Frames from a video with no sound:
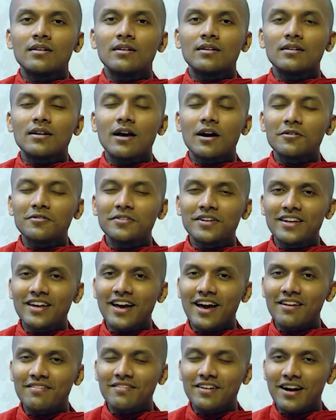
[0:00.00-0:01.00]
Now we
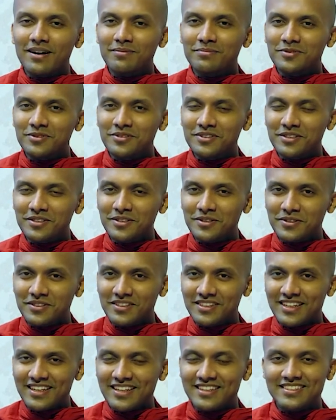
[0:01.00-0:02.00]
have come to the good
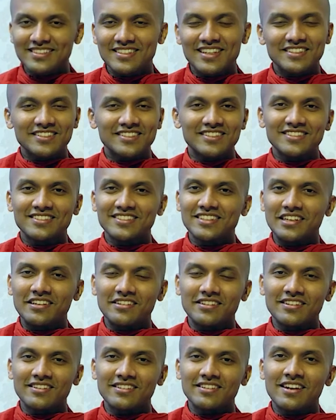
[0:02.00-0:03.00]
deeds session,
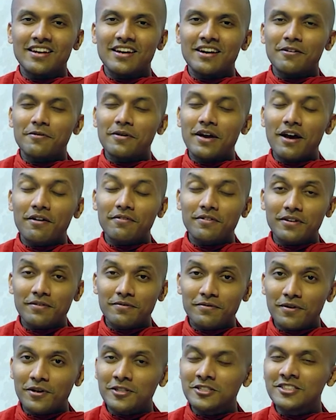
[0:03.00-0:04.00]
children, where we
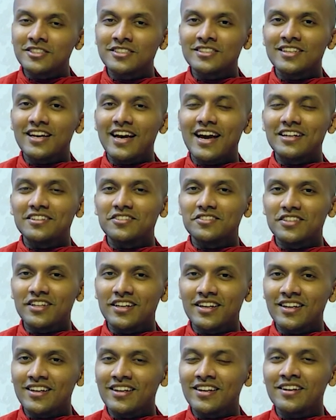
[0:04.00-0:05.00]
watch and
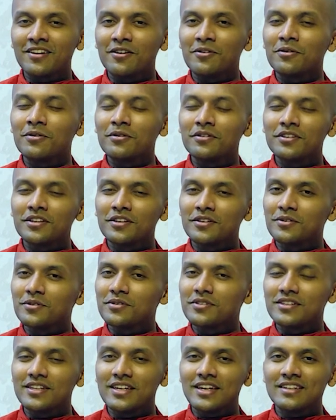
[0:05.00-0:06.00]
share all the
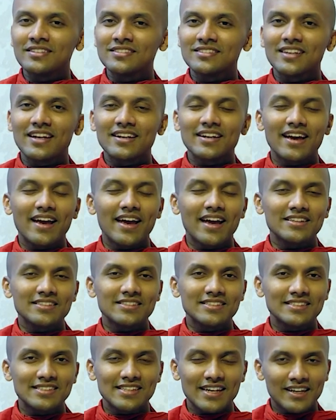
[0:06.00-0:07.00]
good deeds that has
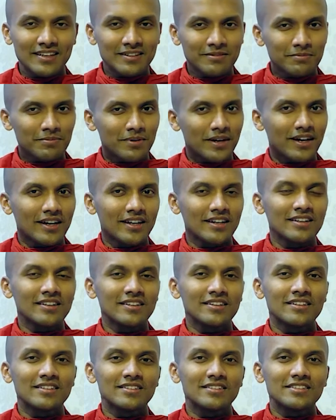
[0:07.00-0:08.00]
done by
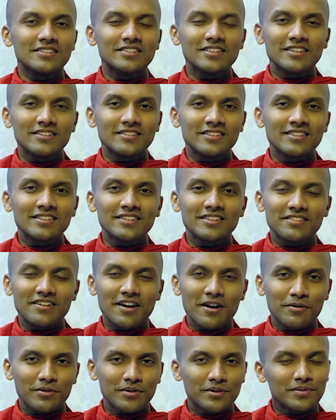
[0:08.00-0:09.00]
the children
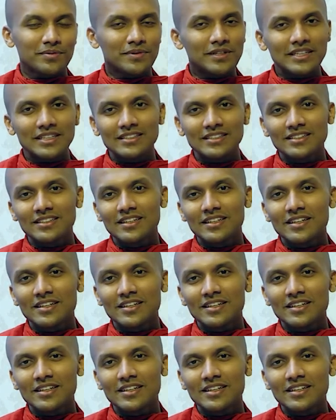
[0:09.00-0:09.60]
around the world.